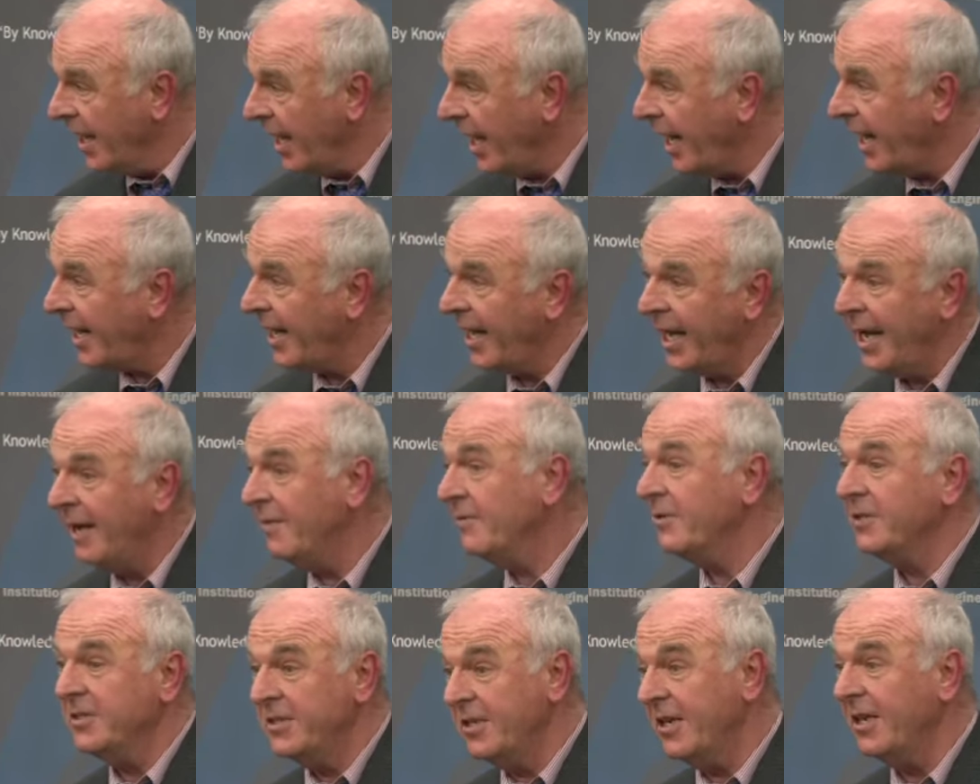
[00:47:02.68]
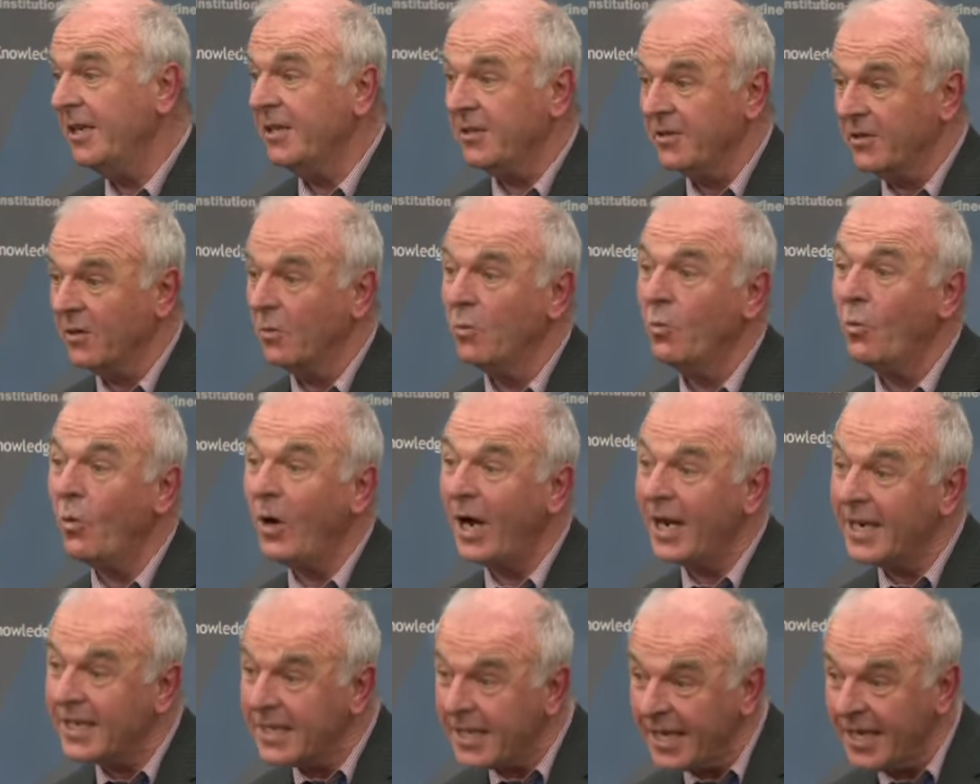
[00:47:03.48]
And I have to tell you, the
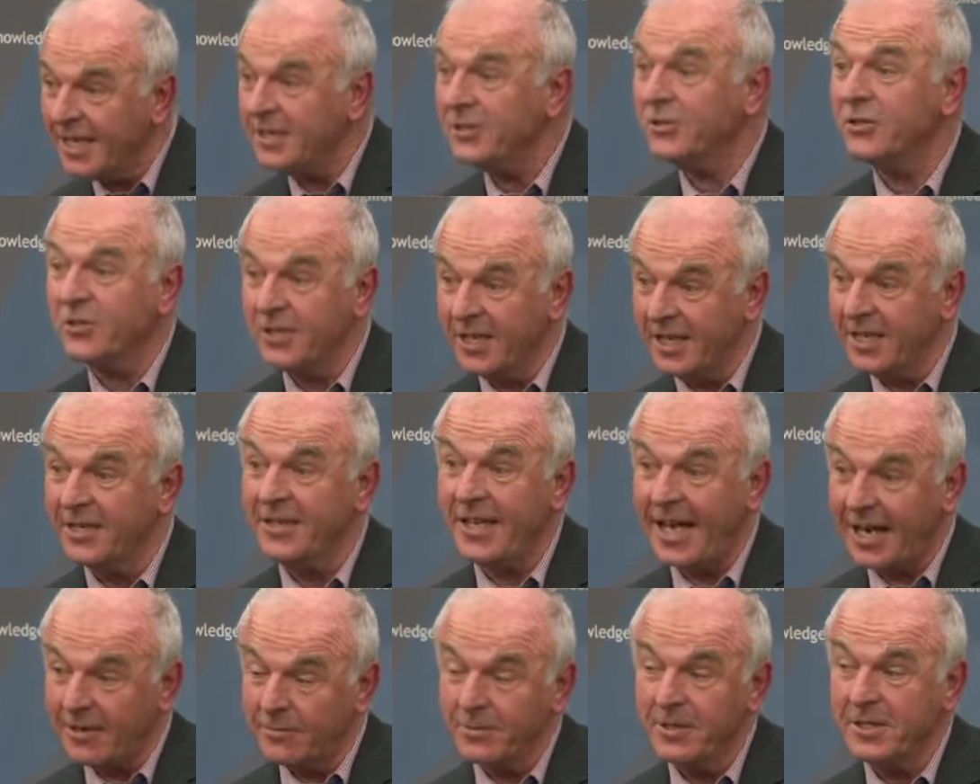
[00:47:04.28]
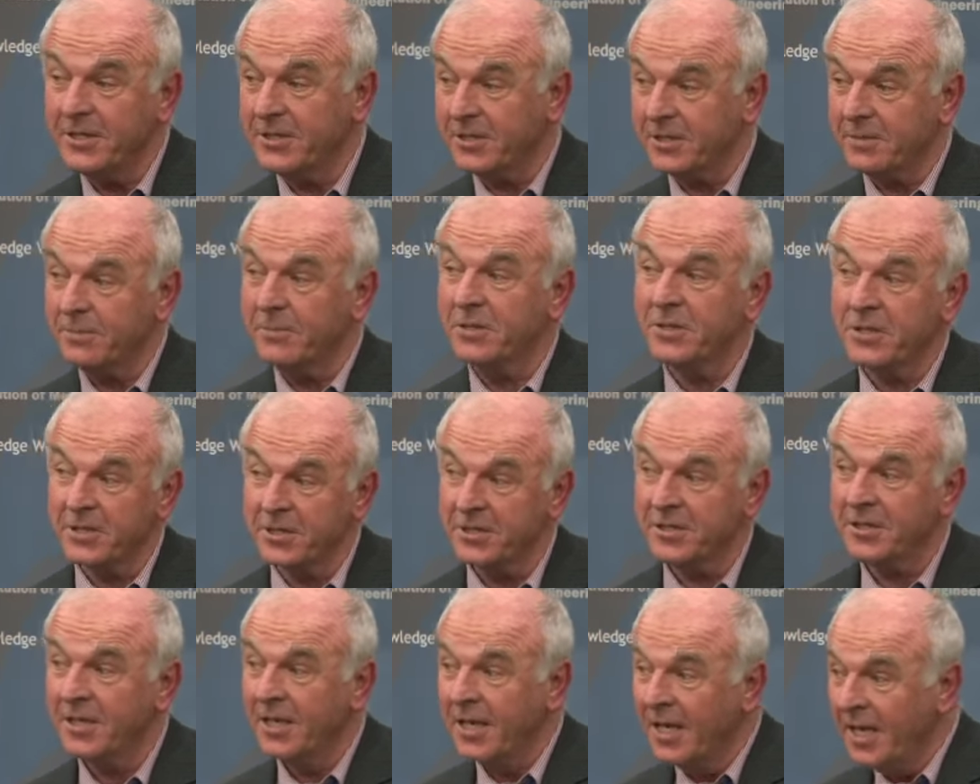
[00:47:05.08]
one country in that region which
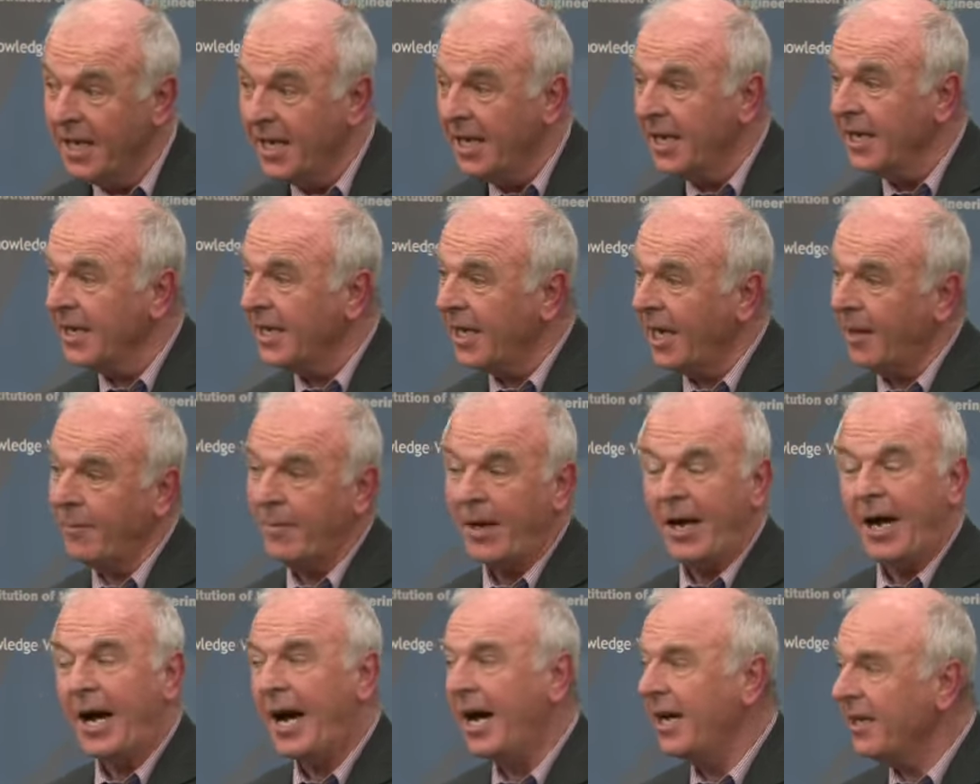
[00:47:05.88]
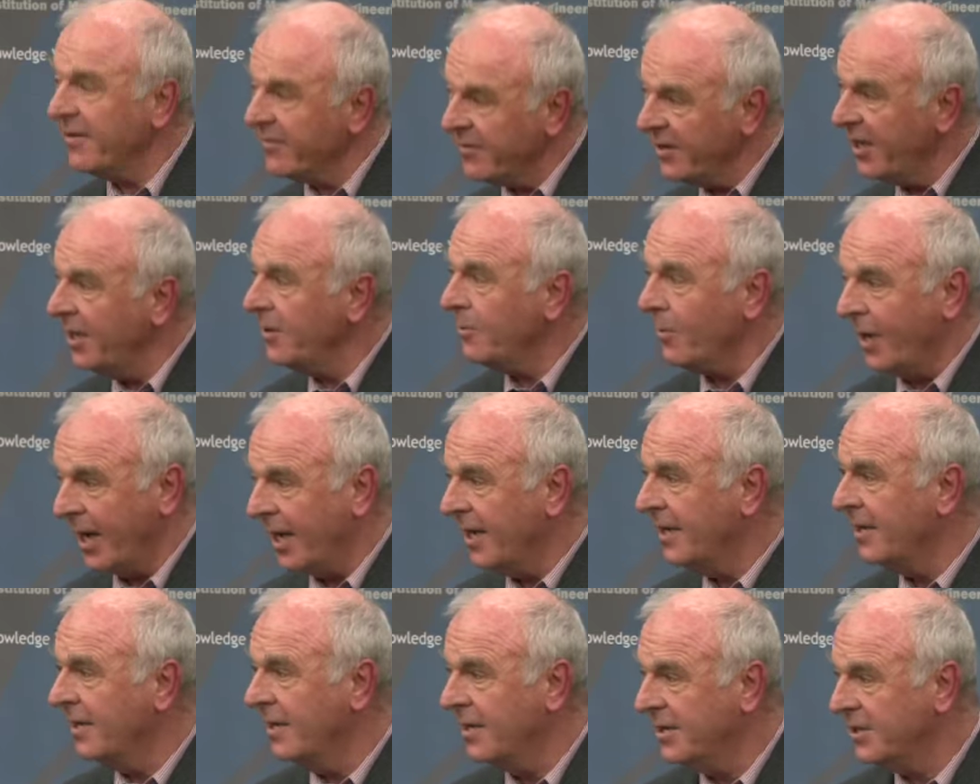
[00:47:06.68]
has come out of nowhere
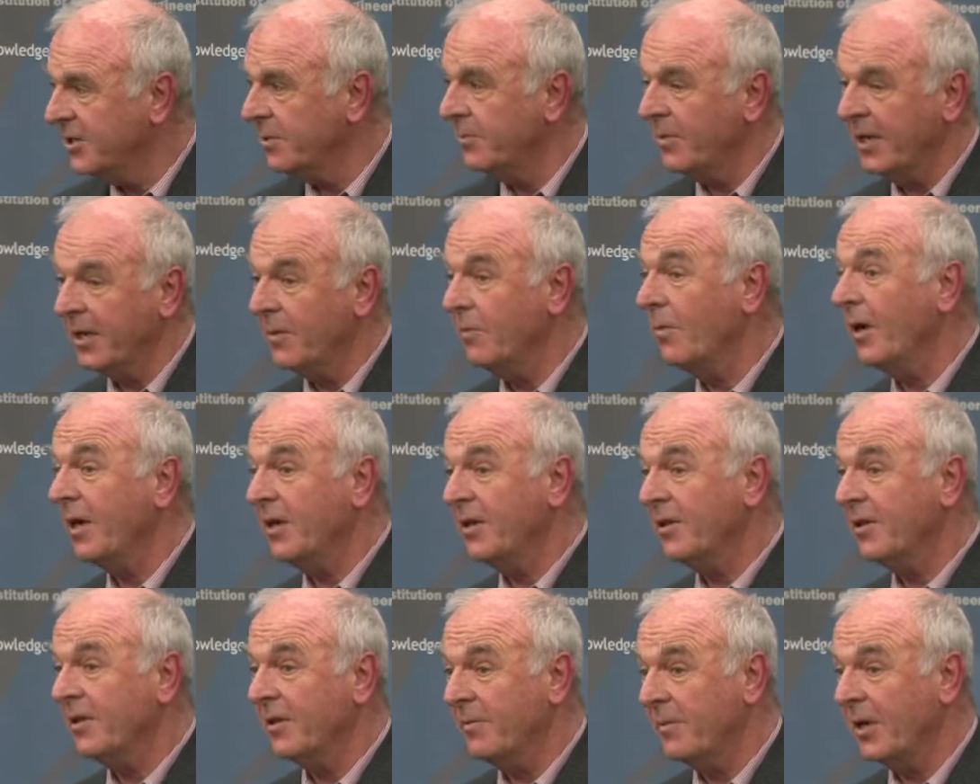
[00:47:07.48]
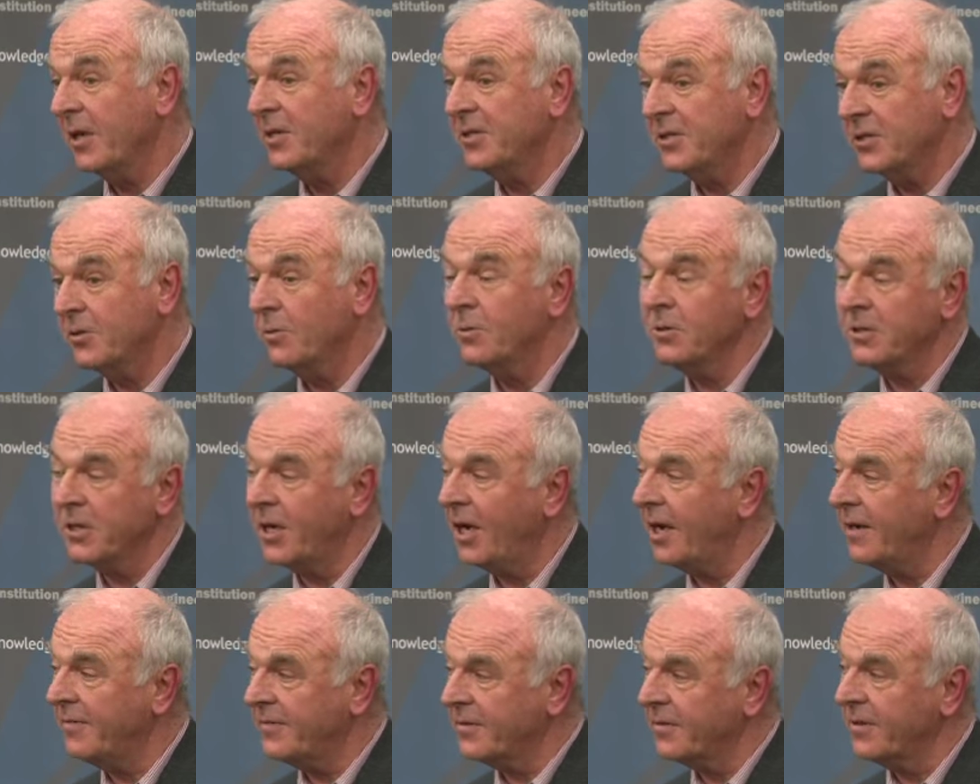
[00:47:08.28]
to being one of the most
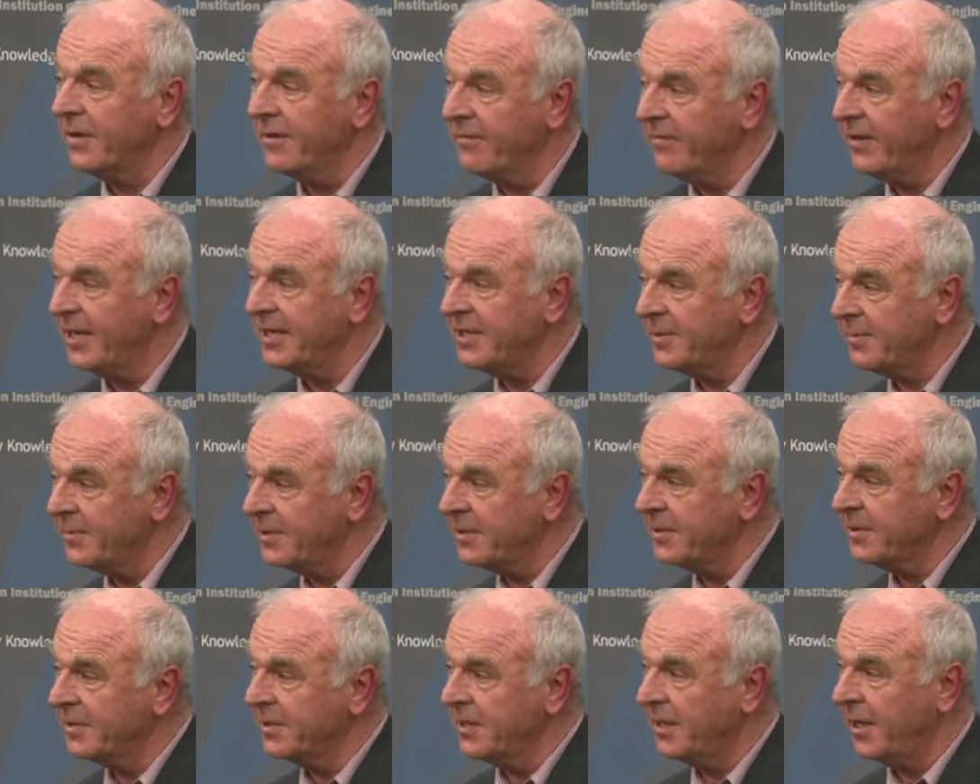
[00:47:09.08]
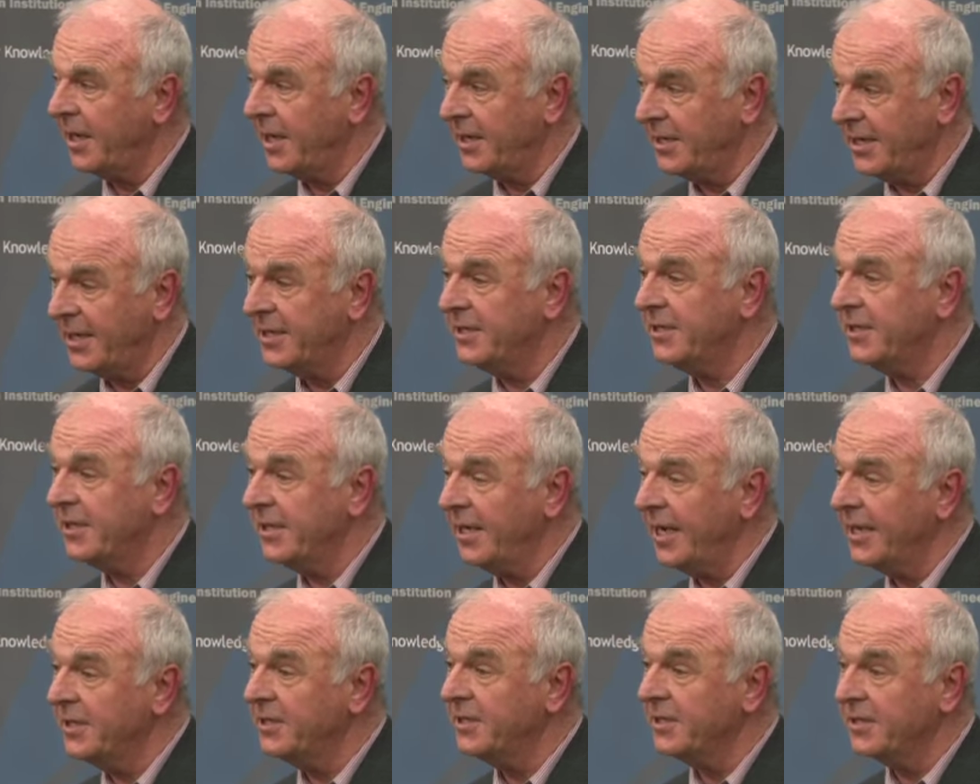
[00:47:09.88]
sought-after investment
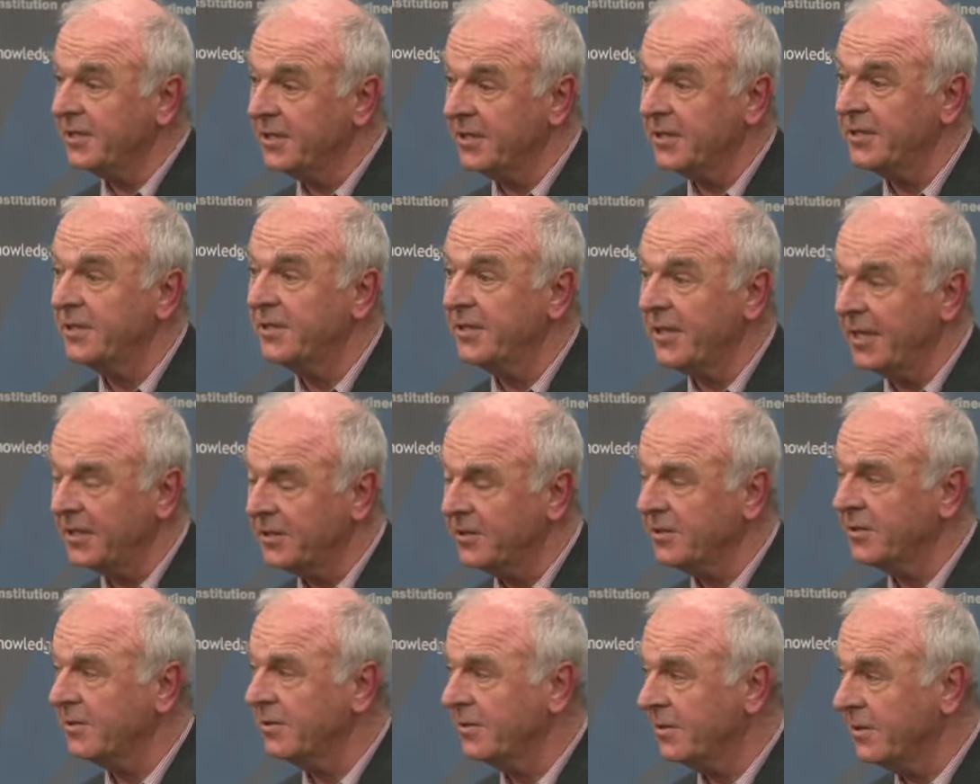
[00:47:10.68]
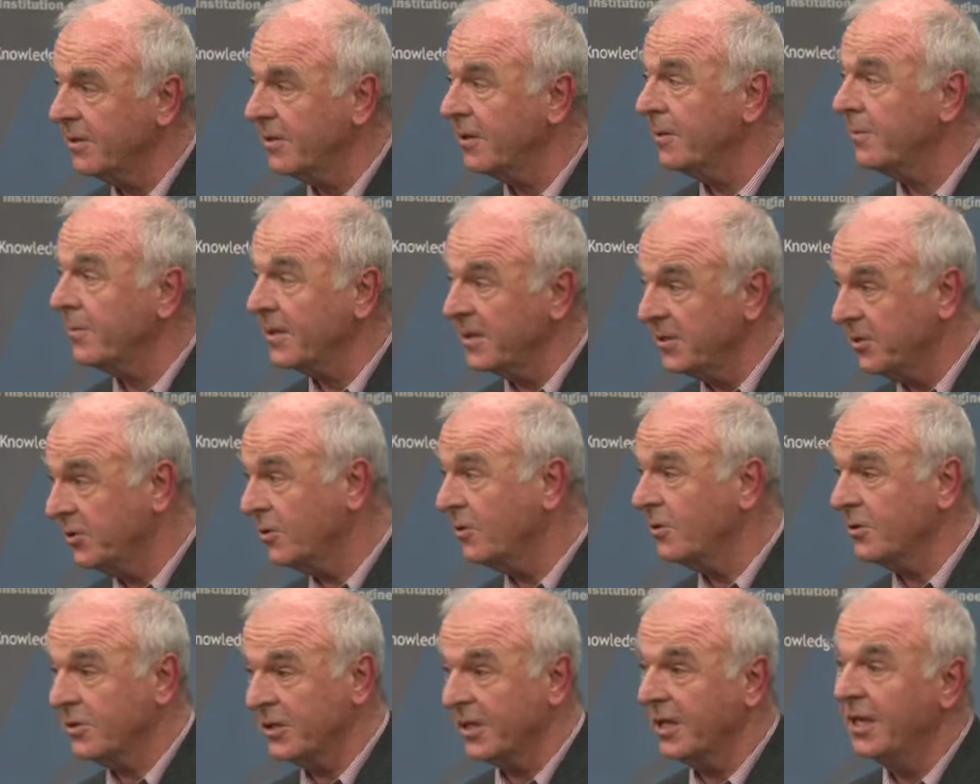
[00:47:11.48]
destinations in Central Europe is
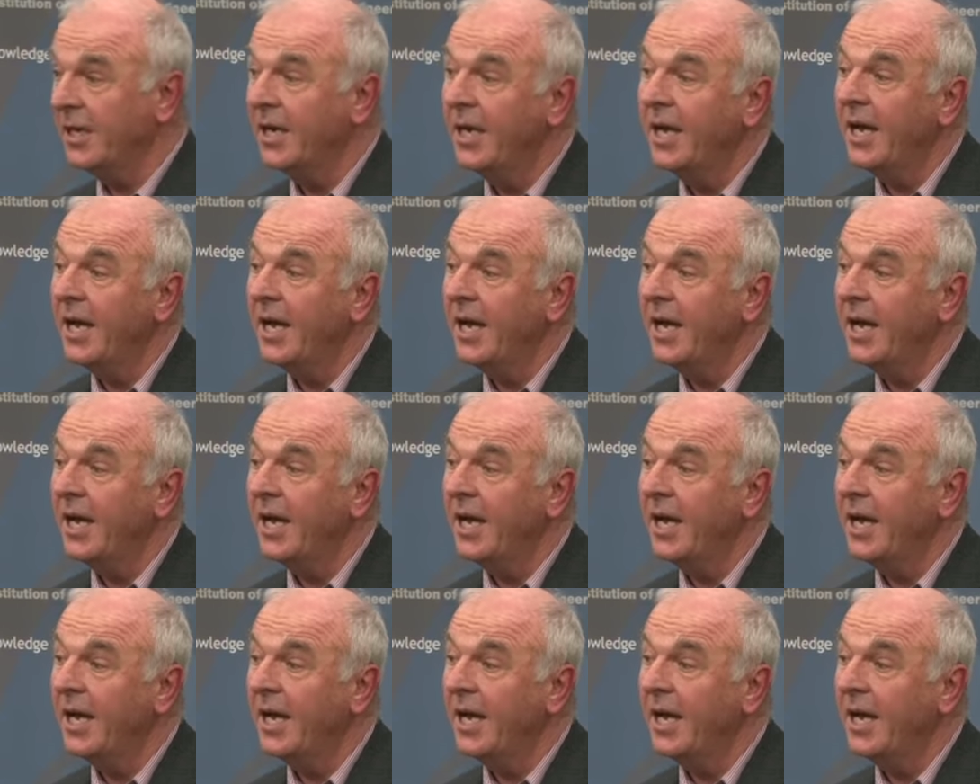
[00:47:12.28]
Georgia.